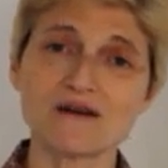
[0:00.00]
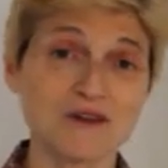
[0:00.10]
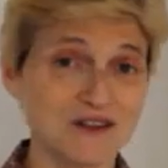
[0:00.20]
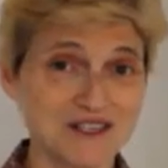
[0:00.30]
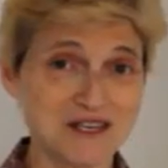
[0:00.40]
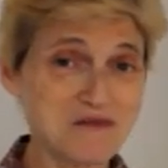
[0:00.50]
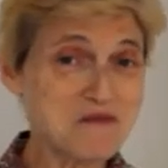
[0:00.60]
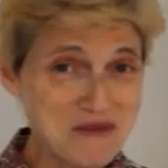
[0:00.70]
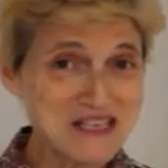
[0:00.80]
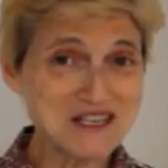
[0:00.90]
because it's going to
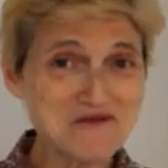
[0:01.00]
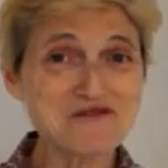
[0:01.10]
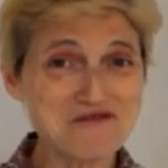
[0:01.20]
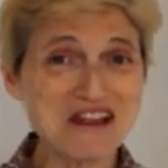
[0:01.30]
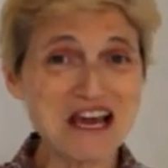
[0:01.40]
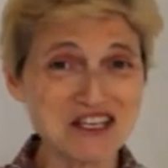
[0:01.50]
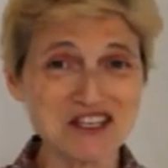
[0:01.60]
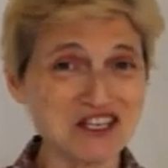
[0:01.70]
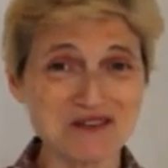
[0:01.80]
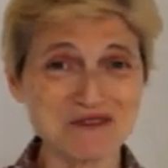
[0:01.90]
be busy with
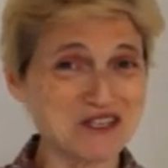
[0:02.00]
relationships.